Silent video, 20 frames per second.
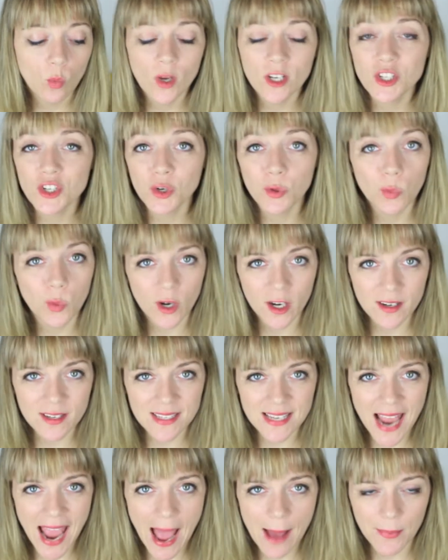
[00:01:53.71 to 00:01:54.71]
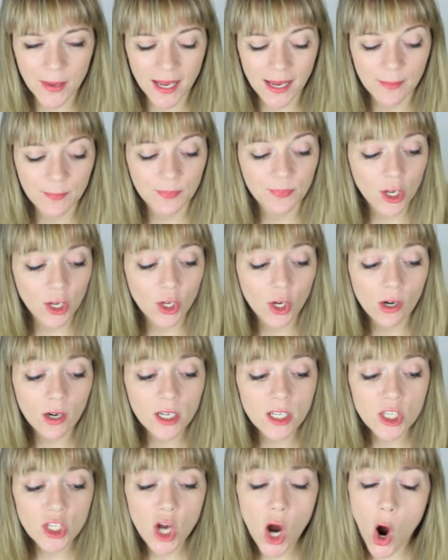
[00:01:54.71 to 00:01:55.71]
What's your worst habit?
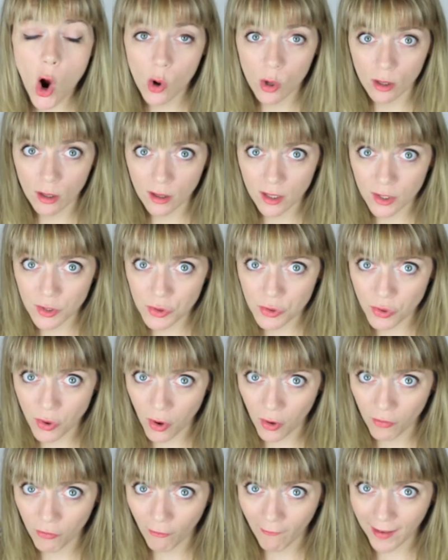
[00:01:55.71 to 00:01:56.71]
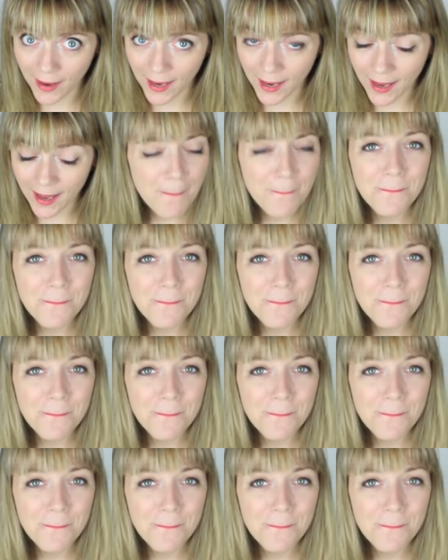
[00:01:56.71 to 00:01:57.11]
You're a total control freak.